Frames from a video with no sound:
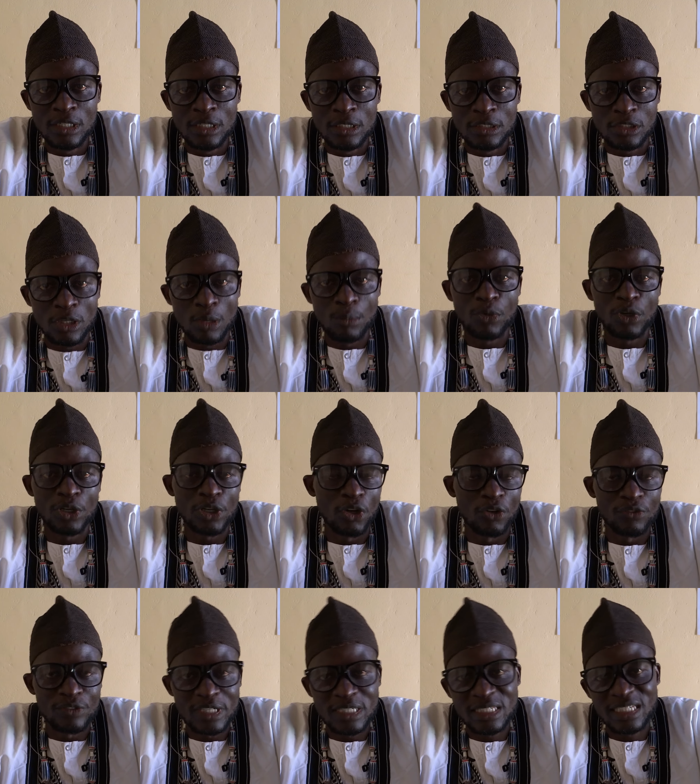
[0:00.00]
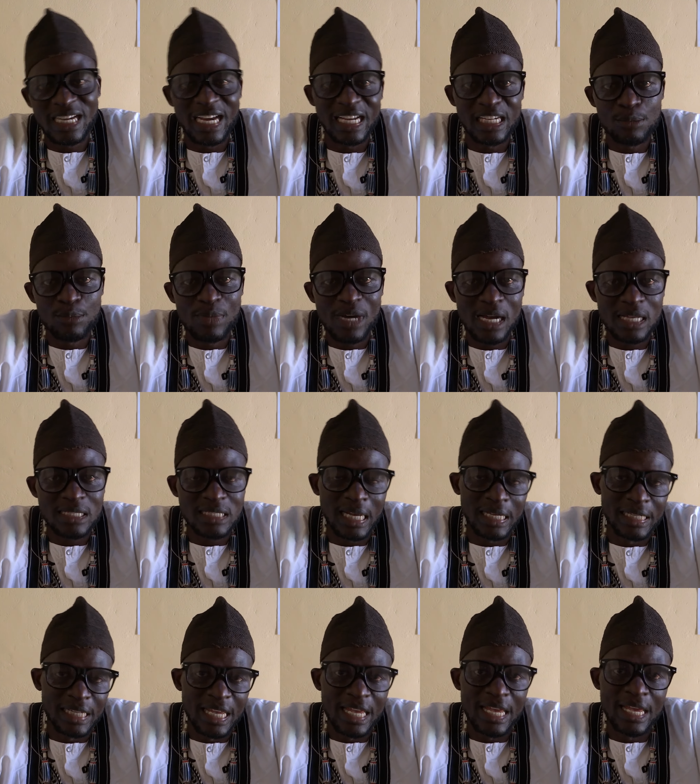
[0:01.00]
somebody of this caliber
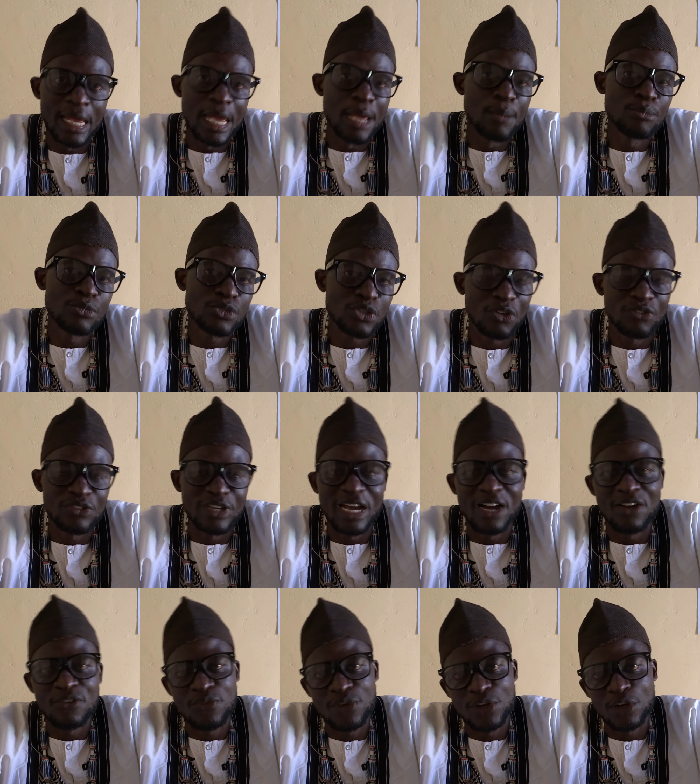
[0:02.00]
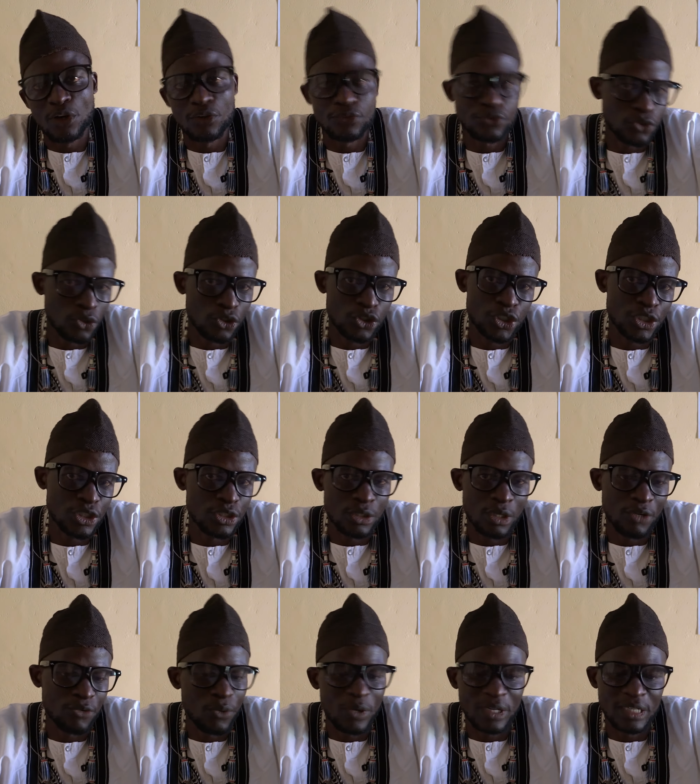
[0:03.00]
at the hems of the affair of such of
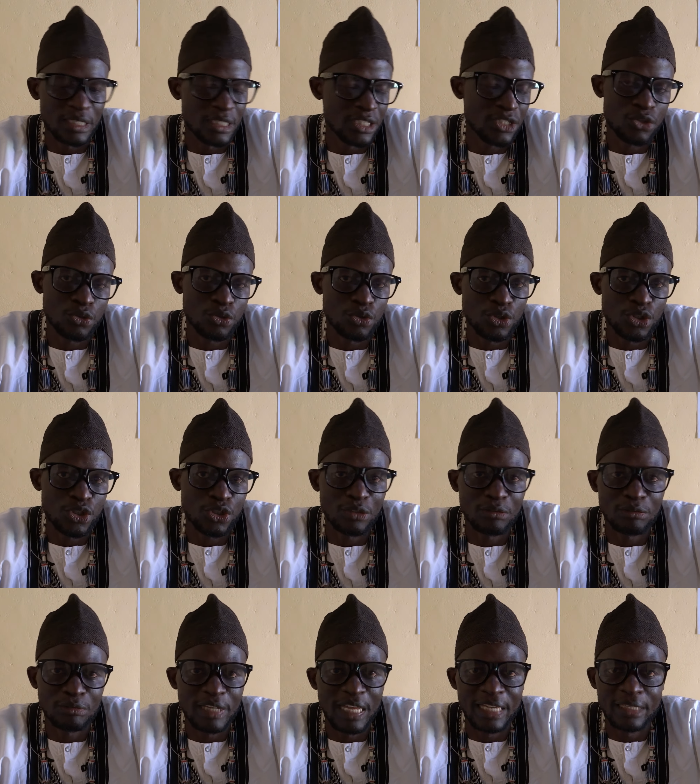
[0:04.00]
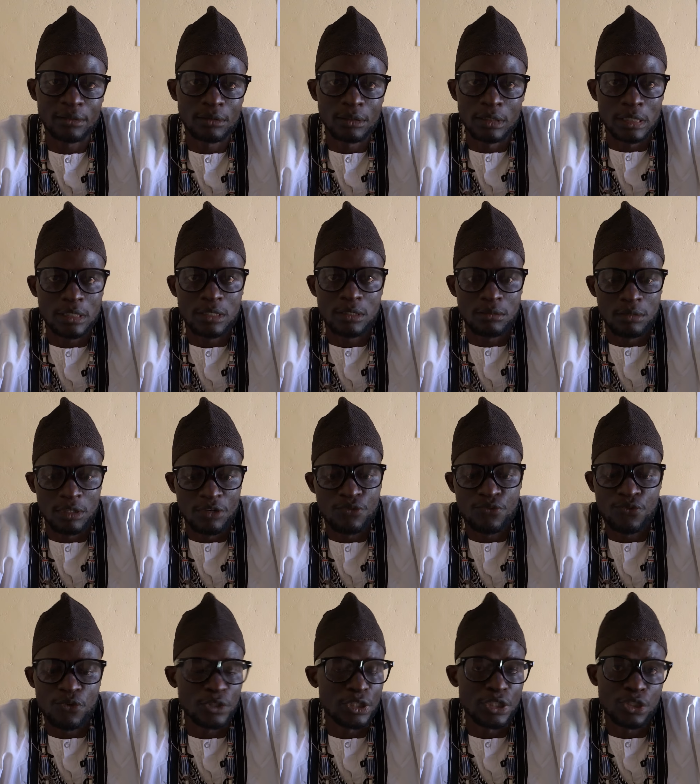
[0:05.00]
our institution, like his
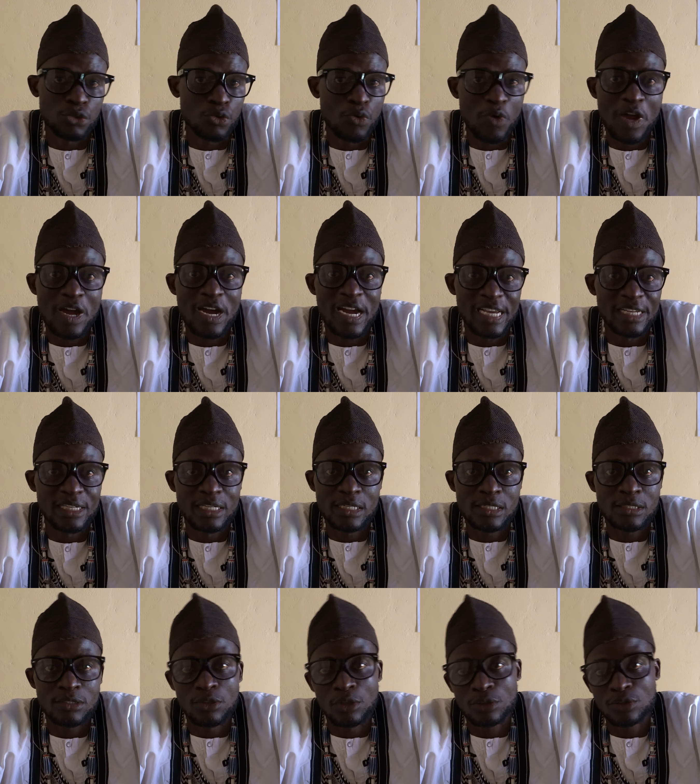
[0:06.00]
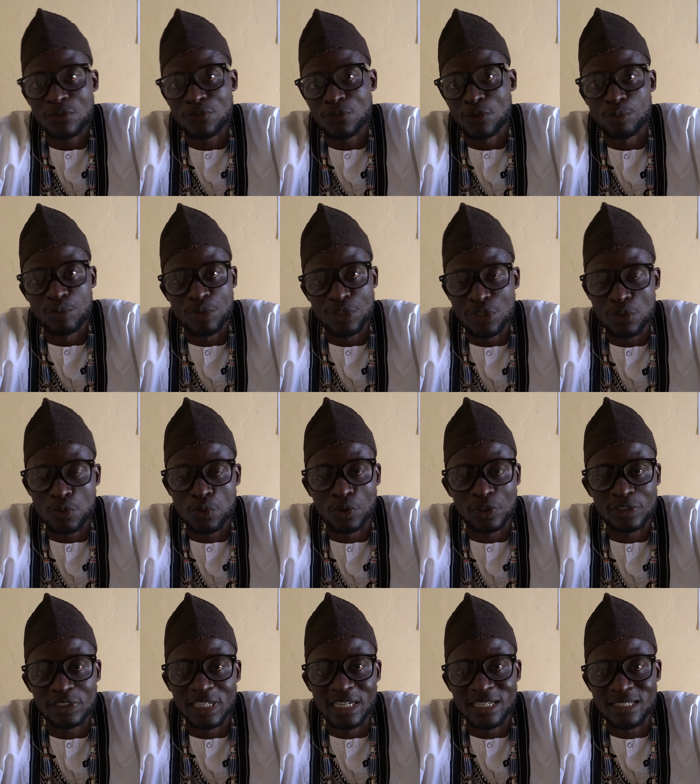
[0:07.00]
Royal Highness Dr. von Mickey
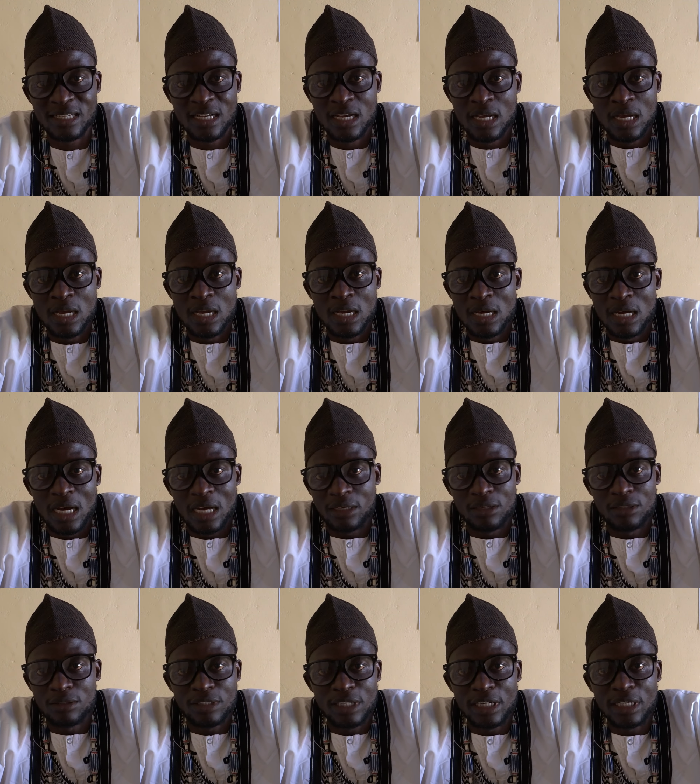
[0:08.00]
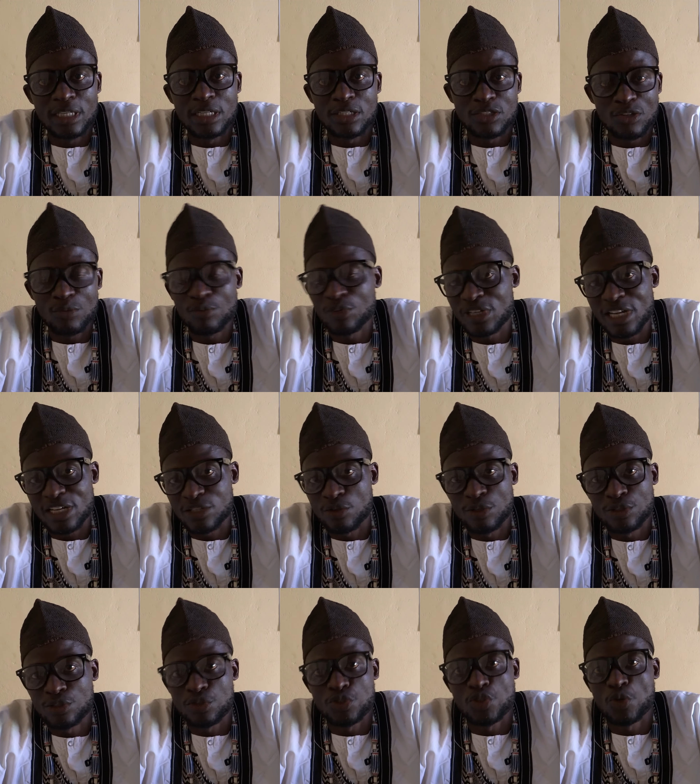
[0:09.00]
Walters, I don't think he's somebody that's
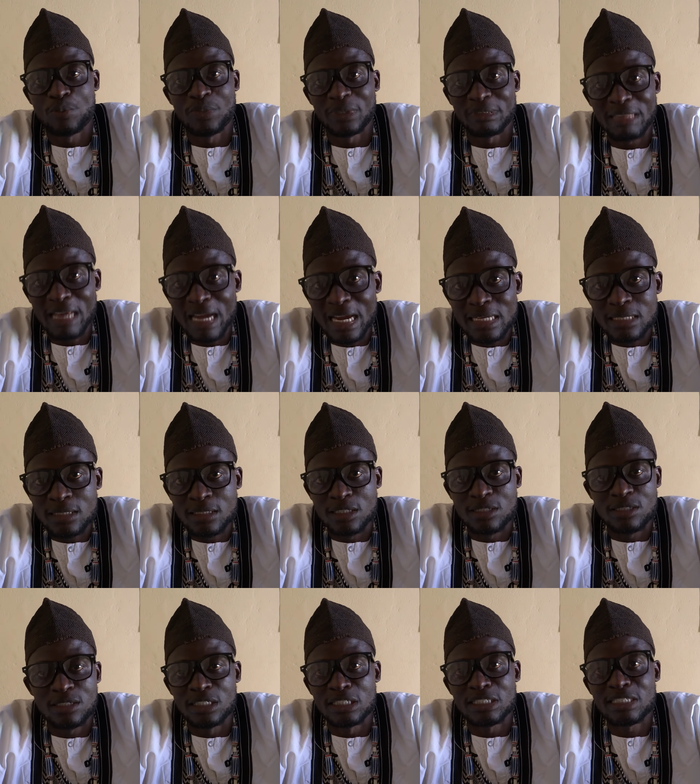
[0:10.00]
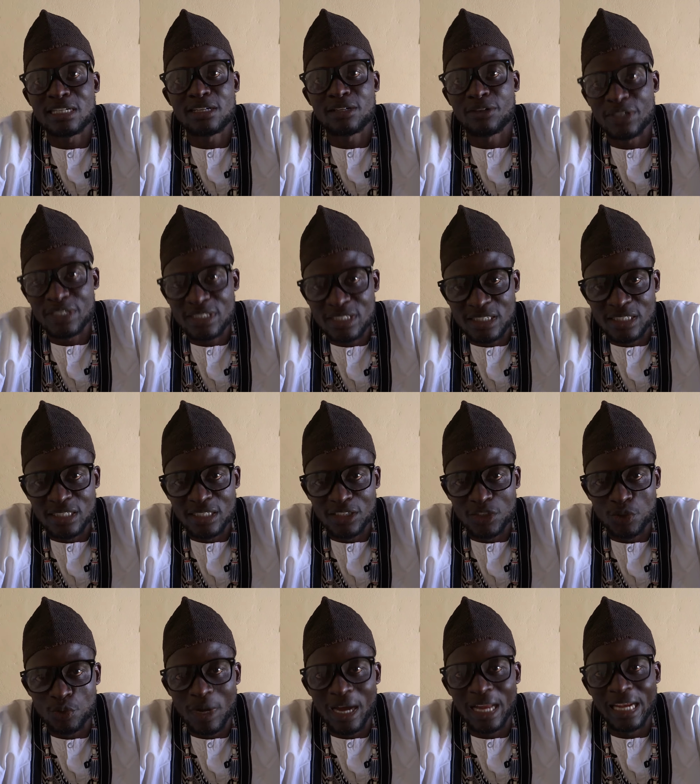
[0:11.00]
going to jeopardize his integrity
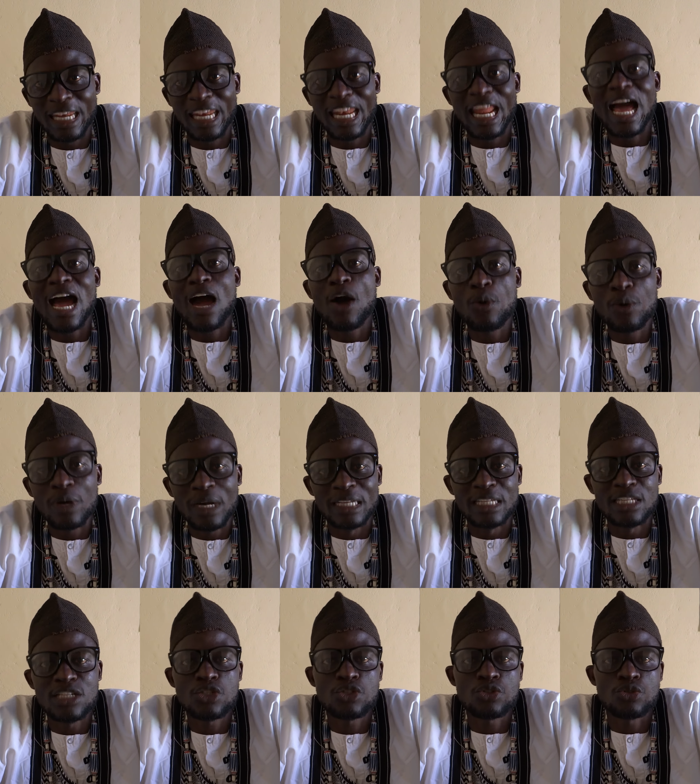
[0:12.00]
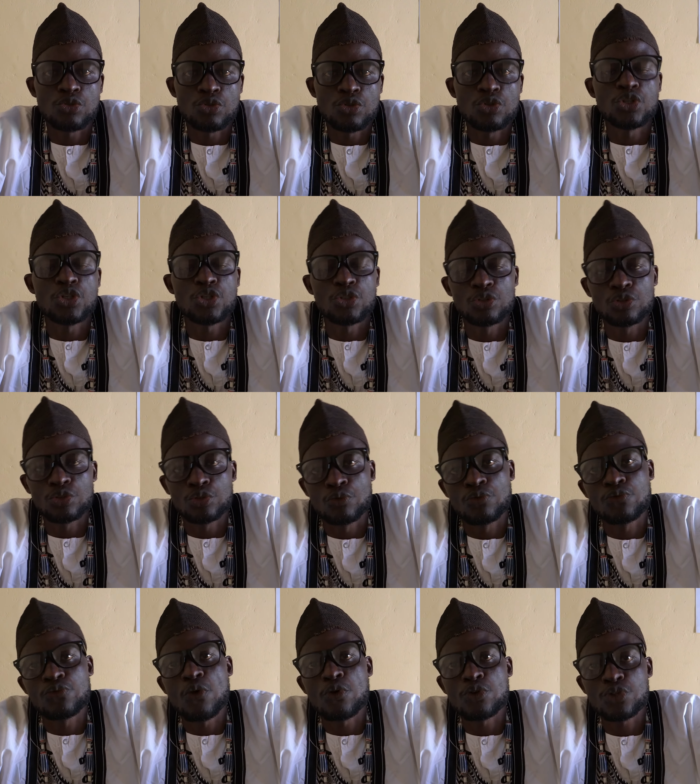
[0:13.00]
to allow an institution to
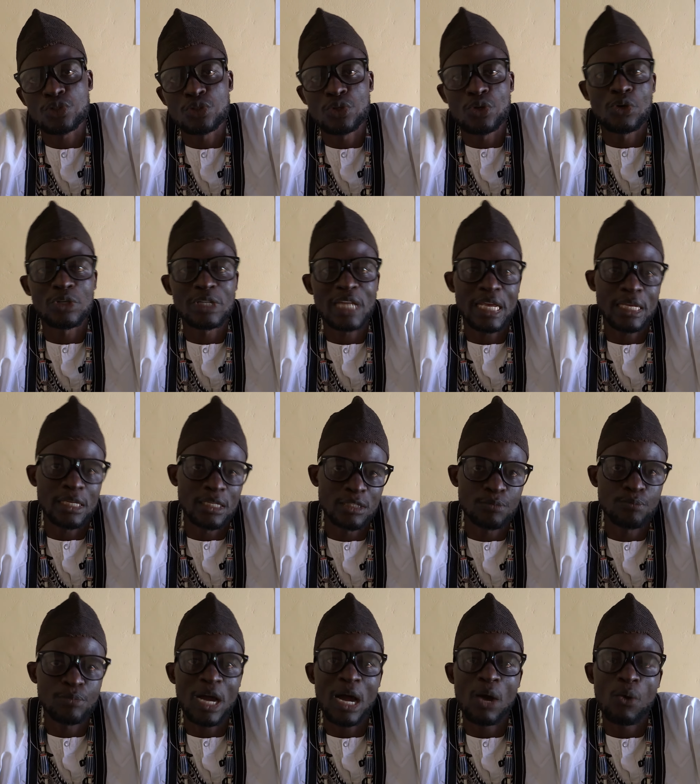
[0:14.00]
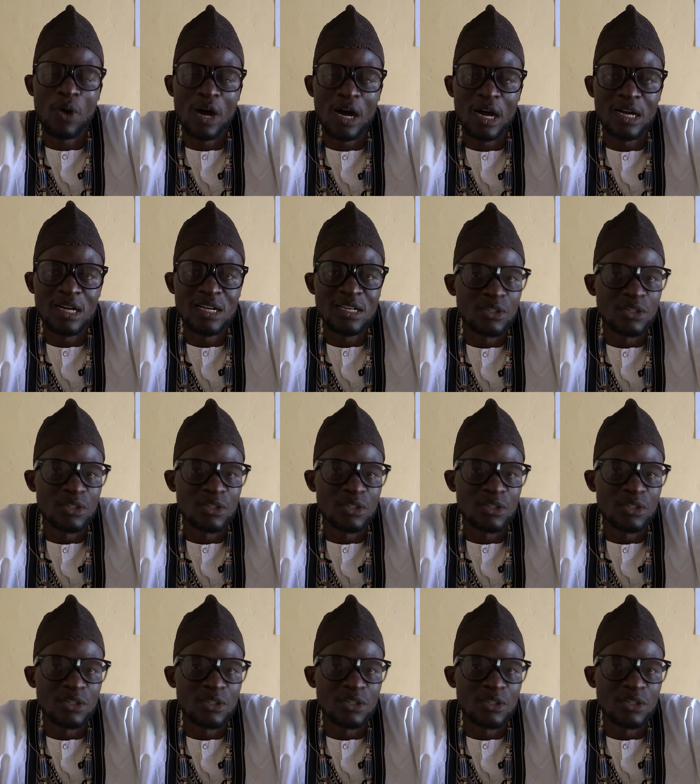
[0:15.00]
function under his power